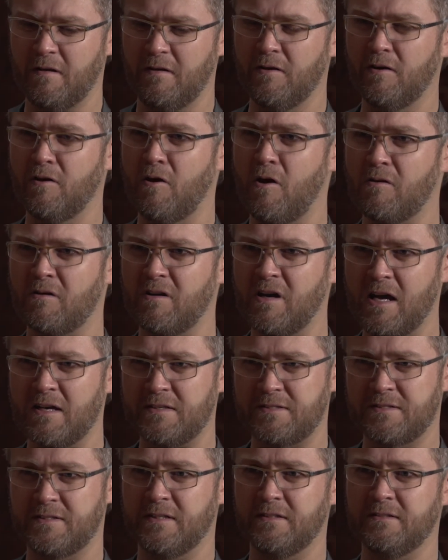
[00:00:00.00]

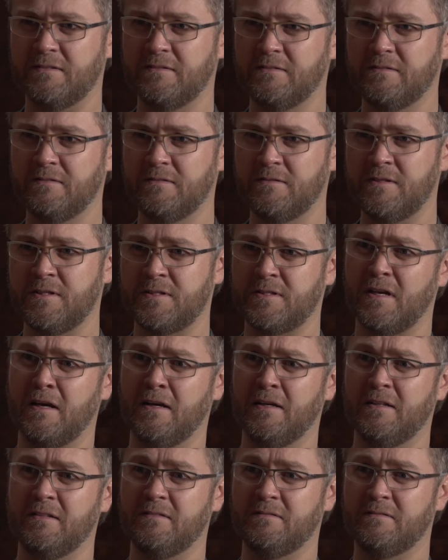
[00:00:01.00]
long-lasting
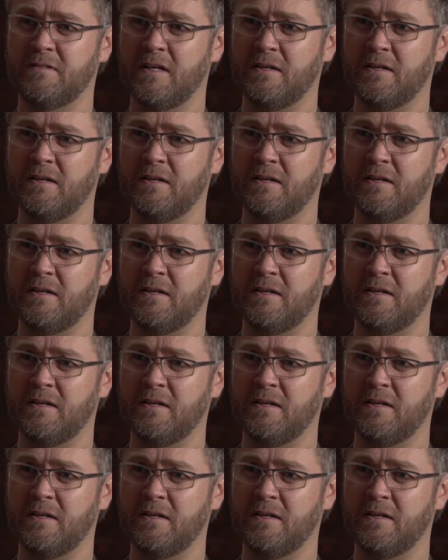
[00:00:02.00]
design.